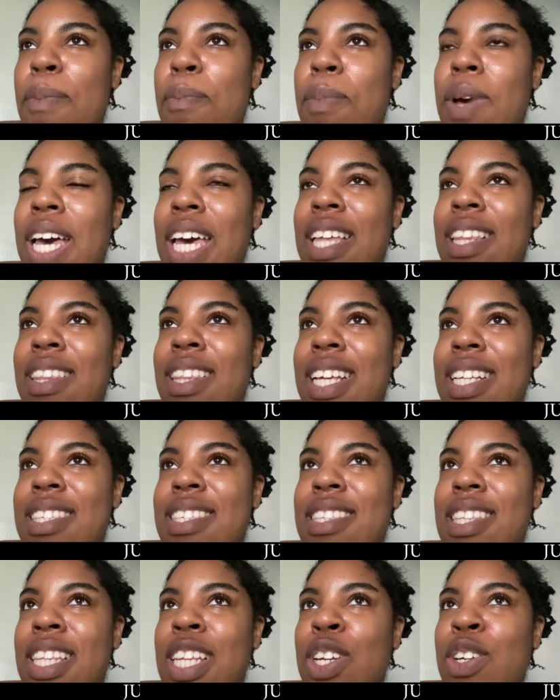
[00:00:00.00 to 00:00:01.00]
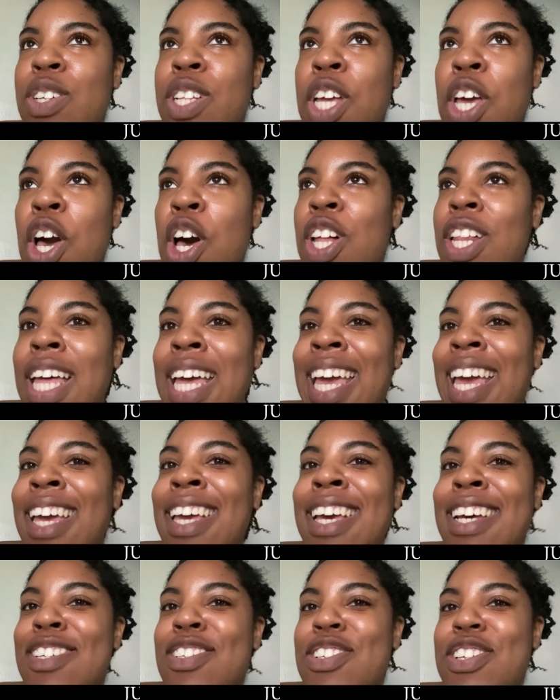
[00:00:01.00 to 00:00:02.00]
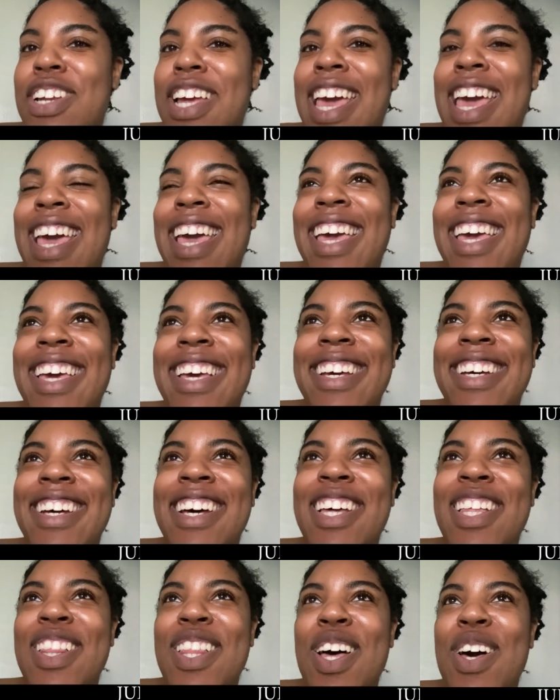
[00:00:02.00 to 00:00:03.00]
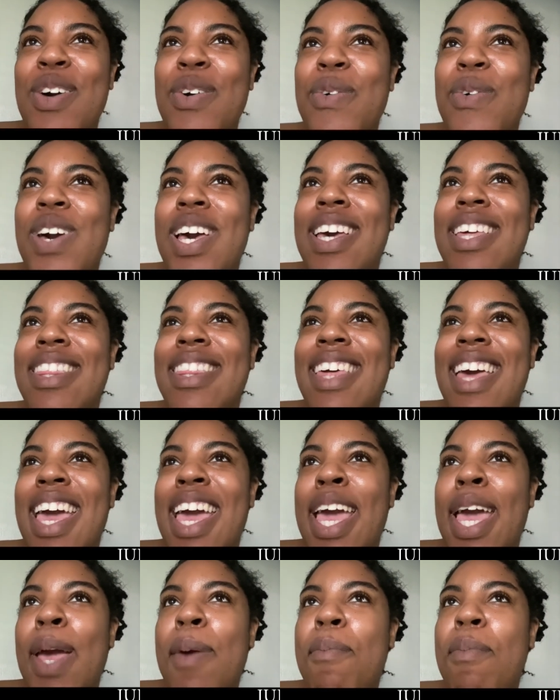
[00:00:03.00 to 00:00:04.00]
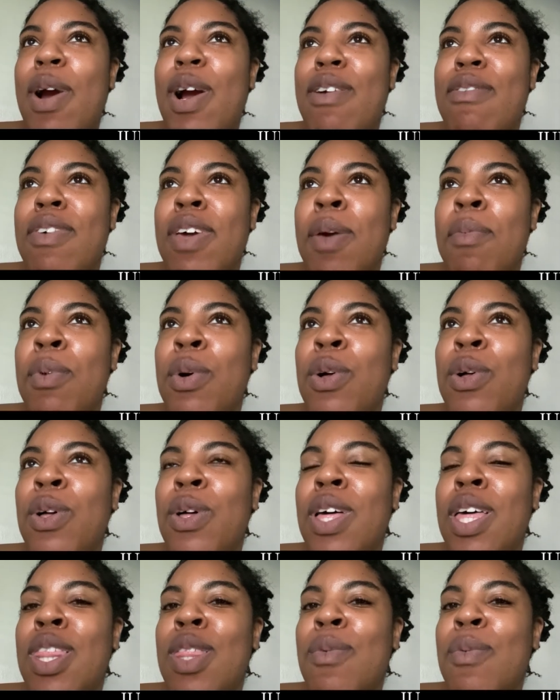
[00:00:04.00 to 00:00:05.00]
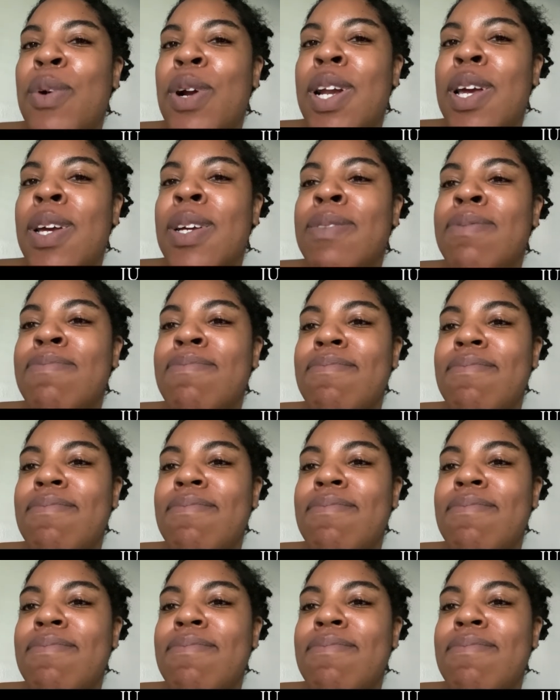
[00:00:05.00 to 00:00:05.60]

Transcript: but that's literally all I ate yesterday, along with a parfait bowl in the morning.